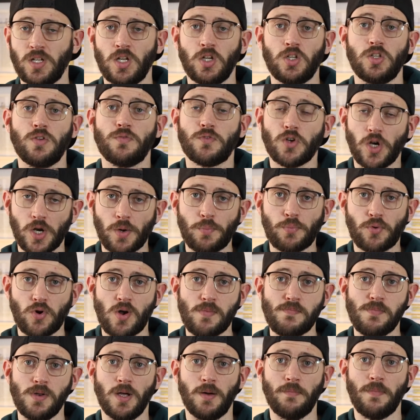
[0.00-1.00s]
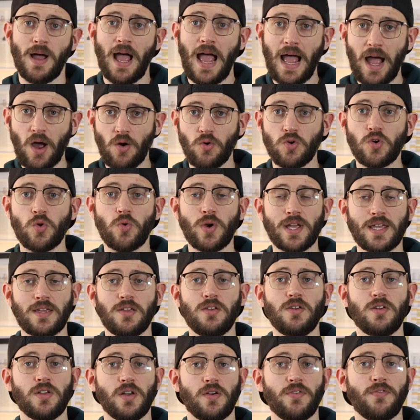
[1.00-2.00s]
you've got a problem. How quick are
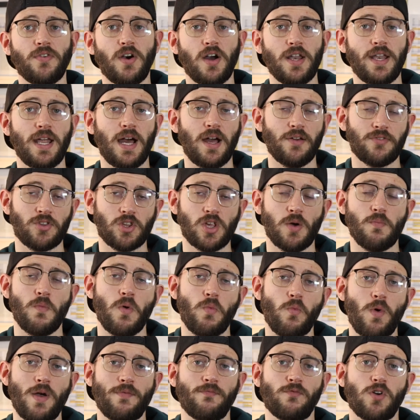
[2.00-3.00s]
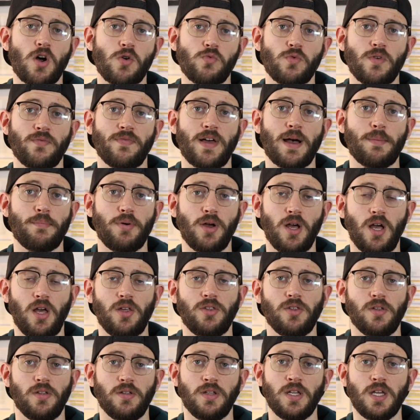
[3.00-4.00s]
you going to find out if someone went wrong with that
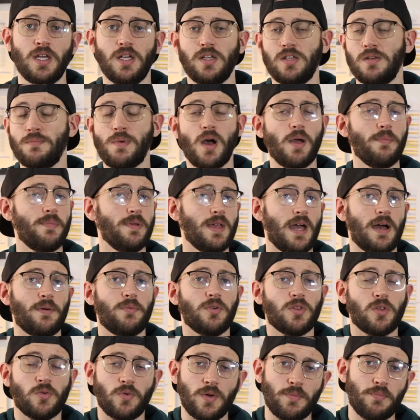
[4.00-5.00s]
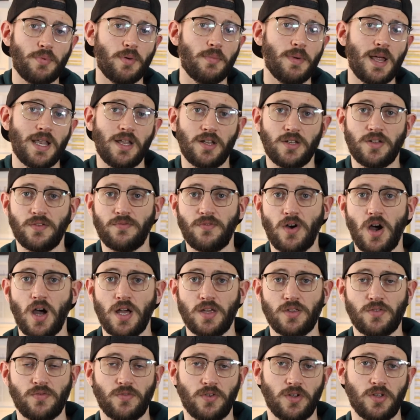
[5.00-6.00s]
person? You might be able to implement a
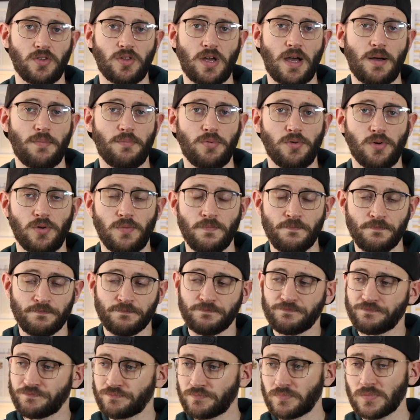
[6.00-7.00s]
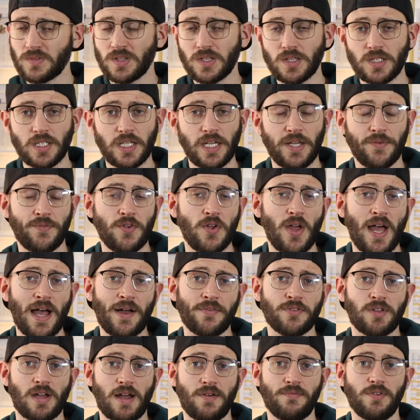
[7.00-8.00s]
device, for example, if you
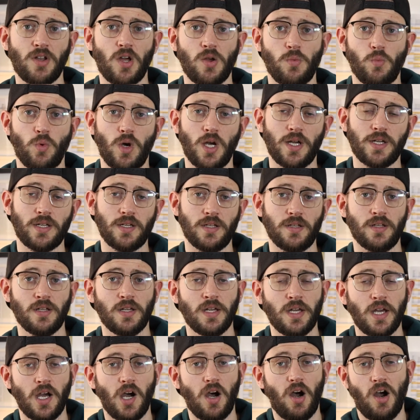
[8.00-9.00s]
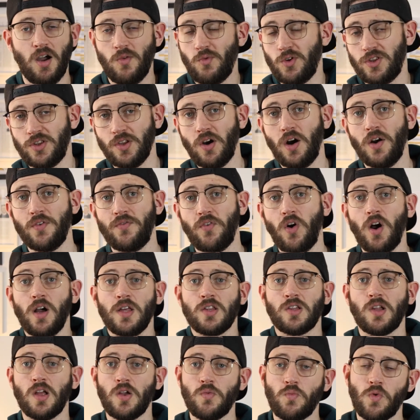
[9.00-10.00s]
have to have lone working. I would not
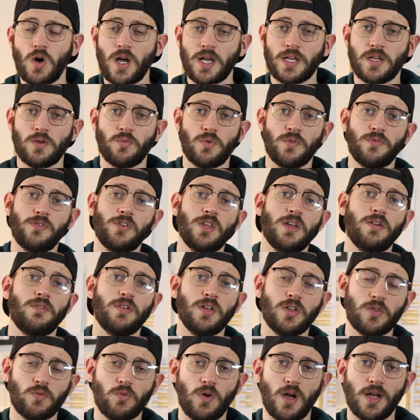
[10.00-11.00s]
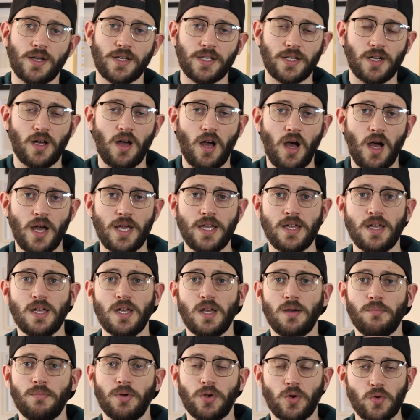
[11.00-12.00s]
advise lone working with serious working at height,
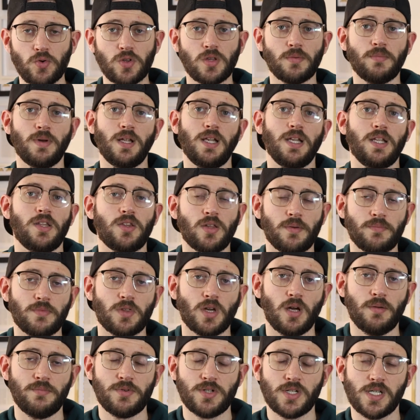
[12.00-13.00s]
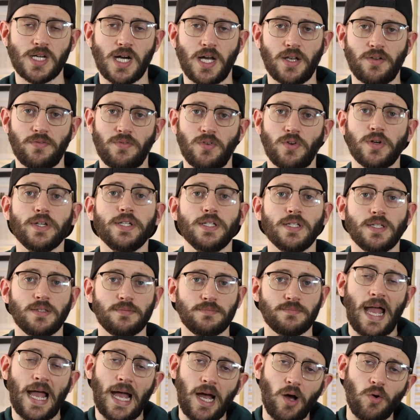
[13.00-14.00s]
but ultimately sometimes you can't avoid it.
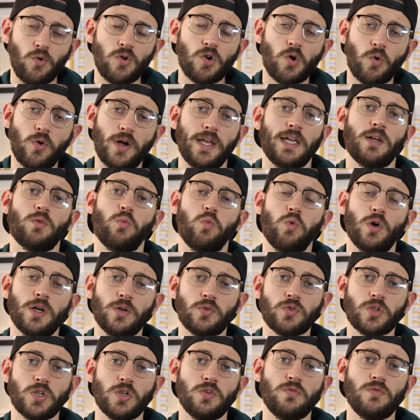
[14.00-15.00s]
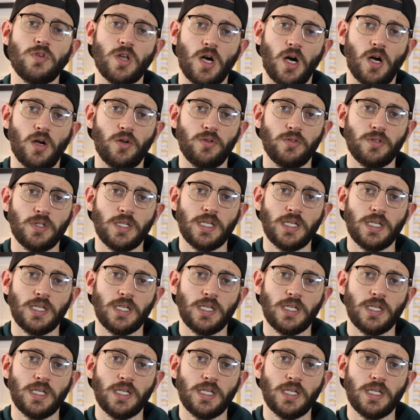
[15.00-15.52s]
How quick will you know?